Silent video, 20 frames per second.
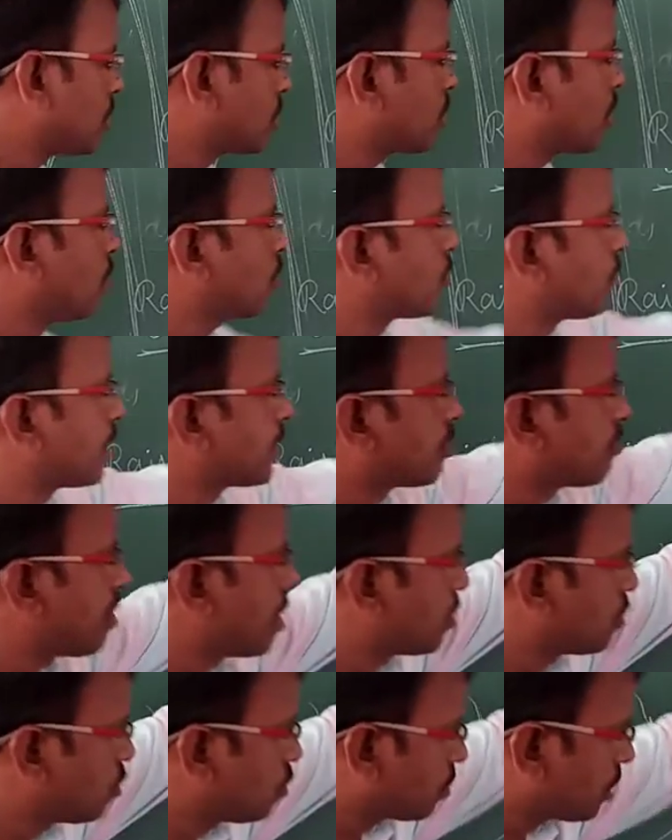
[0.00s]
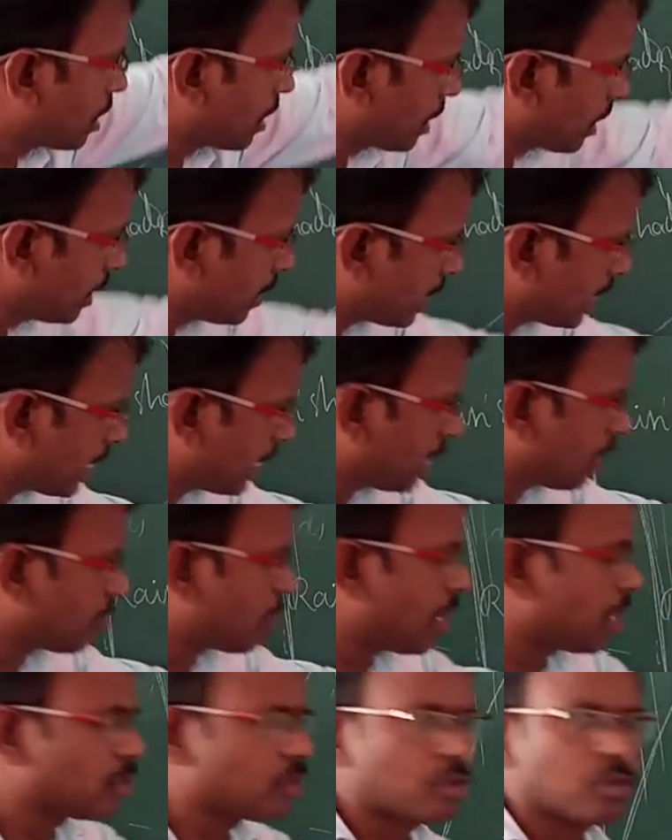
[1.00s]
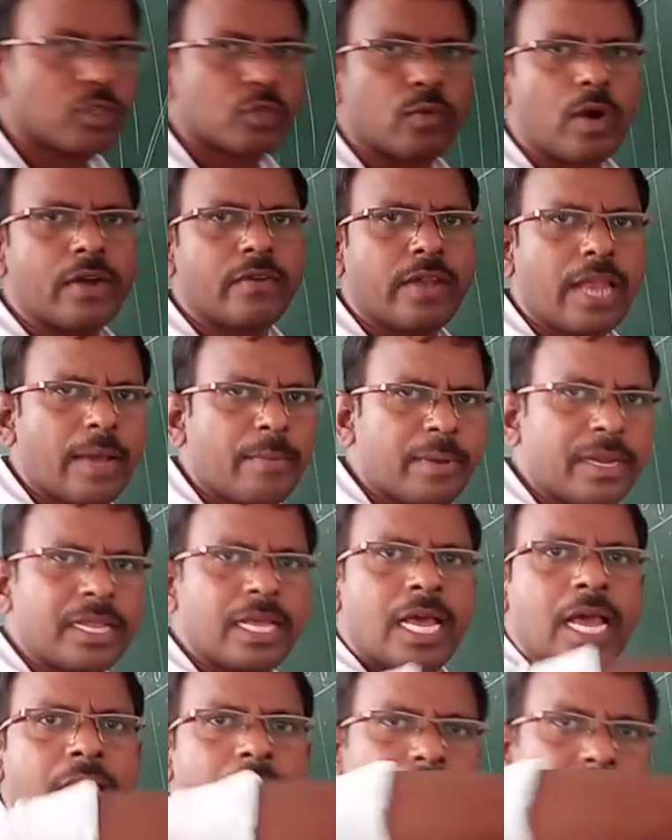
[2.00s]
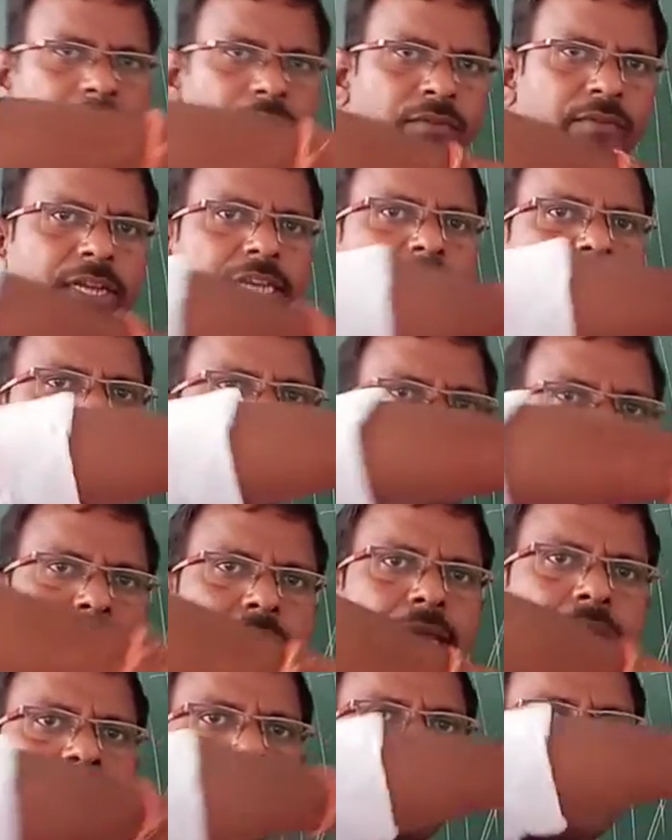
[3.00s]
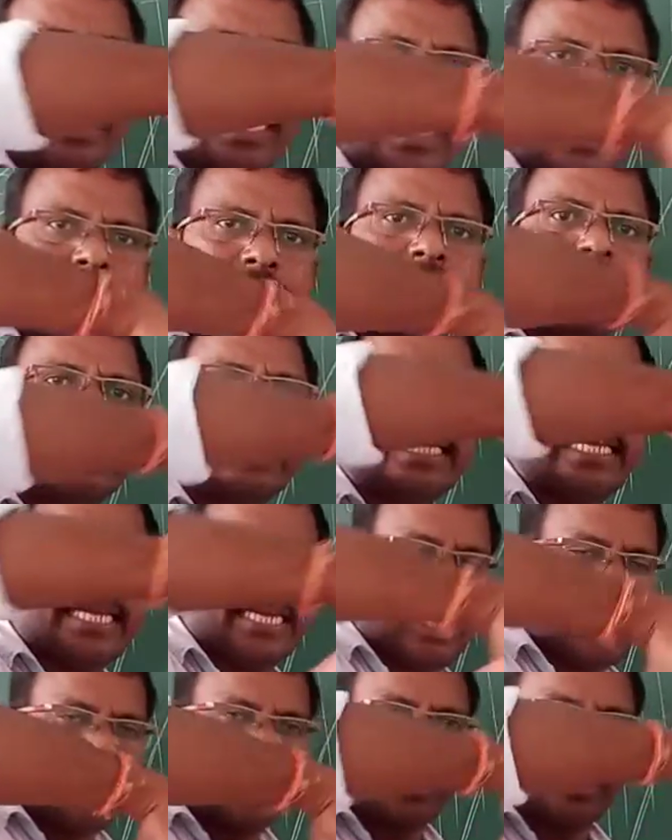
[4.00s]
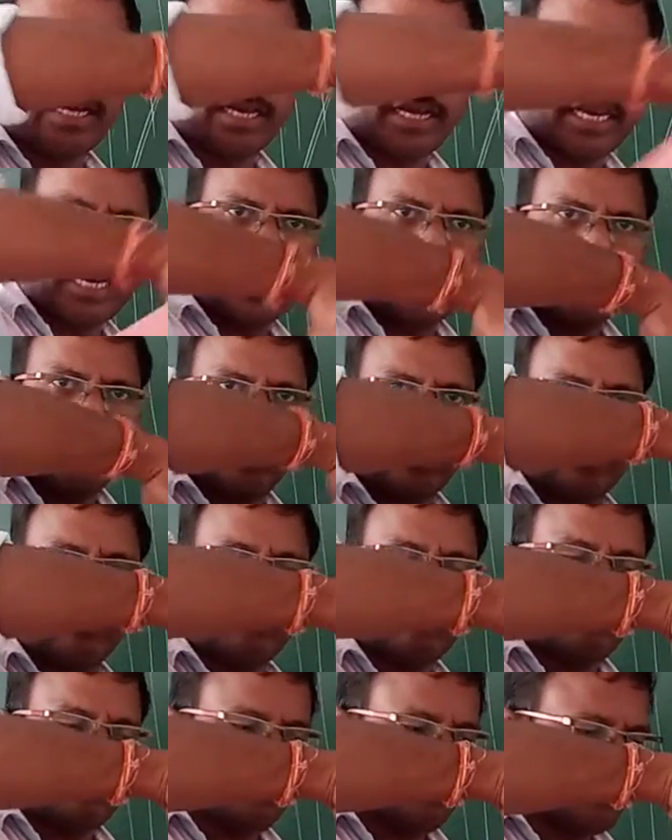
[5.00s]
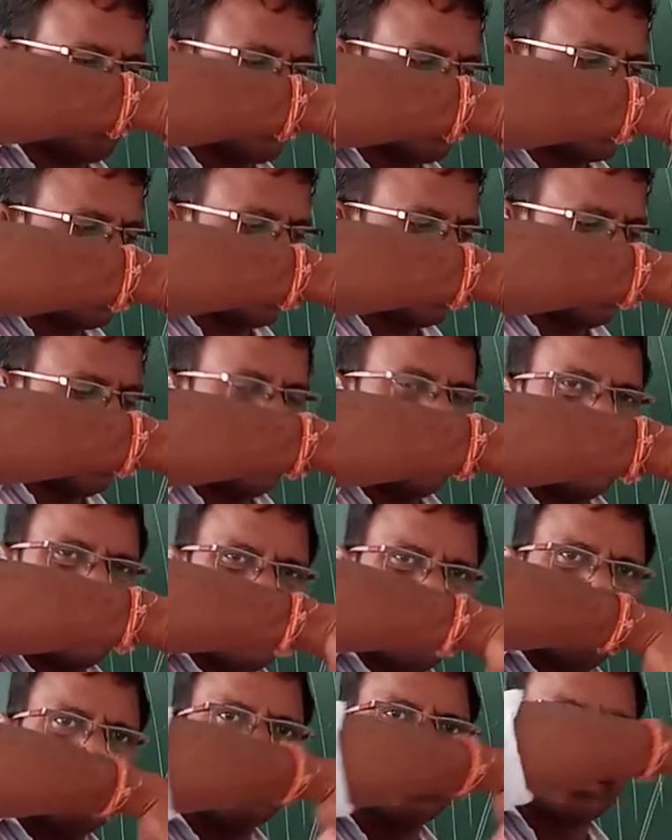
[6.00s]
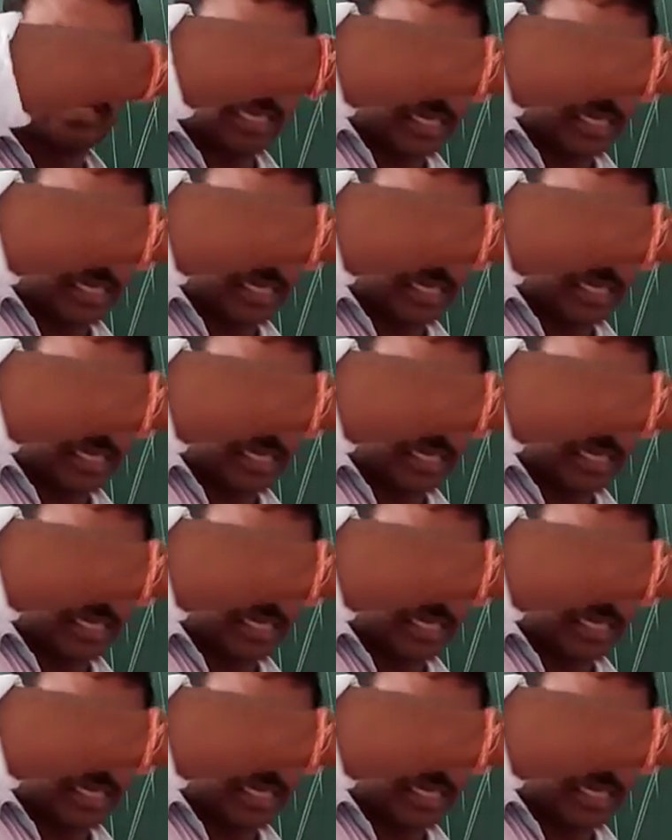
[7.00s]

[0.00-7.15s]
of southwest monsoons and retreating monsoons, what will happen? The winds will be retreat. A reverse,